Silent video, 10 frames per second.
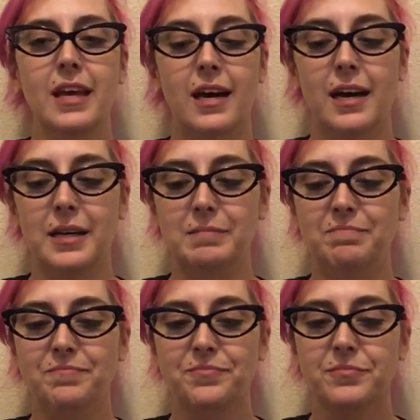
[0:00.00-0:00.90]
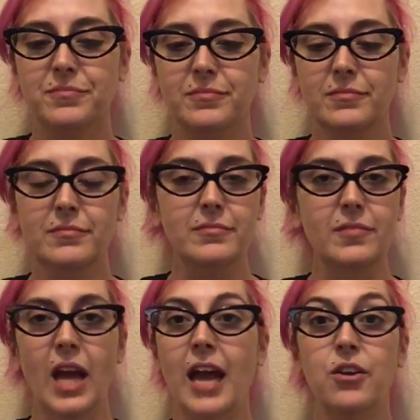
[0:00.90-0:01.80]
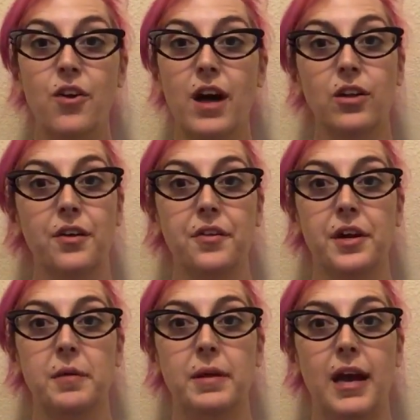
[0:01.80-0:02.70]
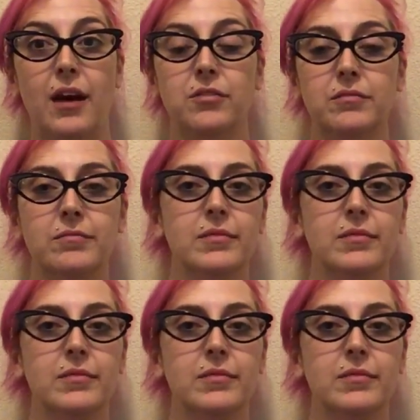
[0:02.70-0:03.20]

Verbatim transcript: Um, I don't know how long they're gonna be out